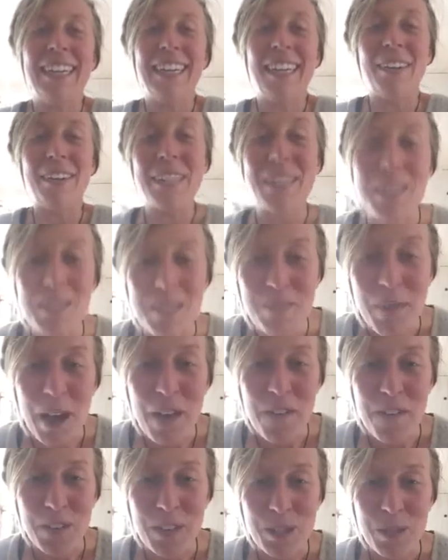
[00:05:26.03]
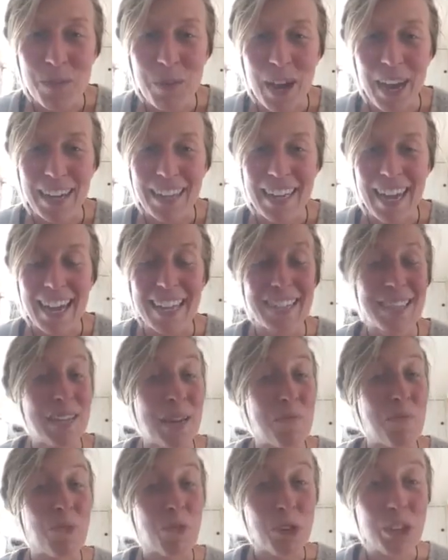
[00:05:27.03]
Now, this is my first podcast, and
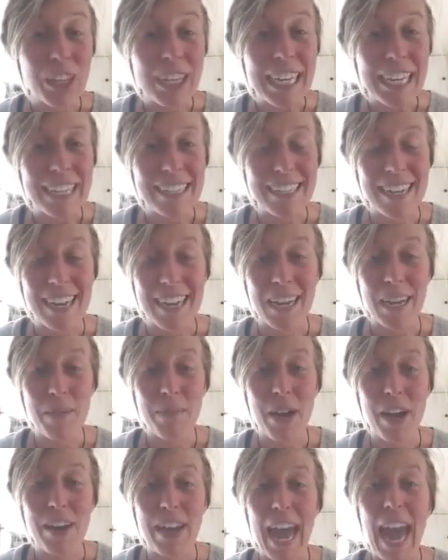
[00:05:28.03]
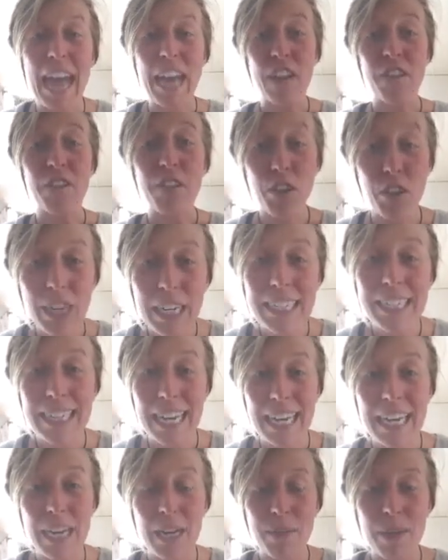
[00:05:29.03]
I'm really excited about it. And if you're
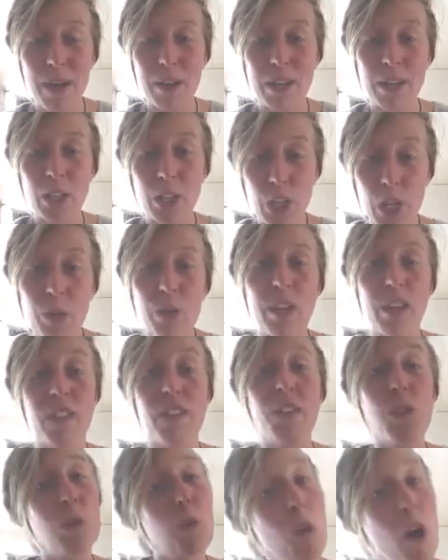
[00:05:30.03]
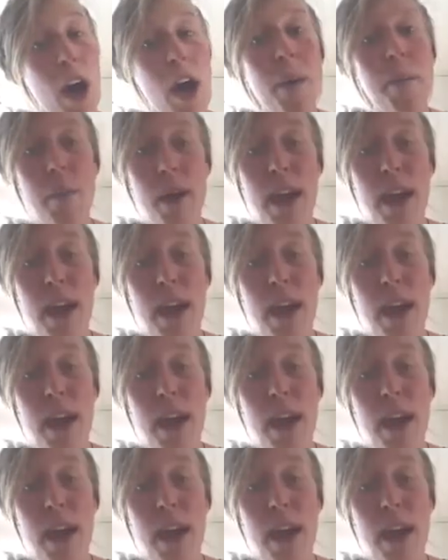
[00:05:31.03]
excited about it too, and if you want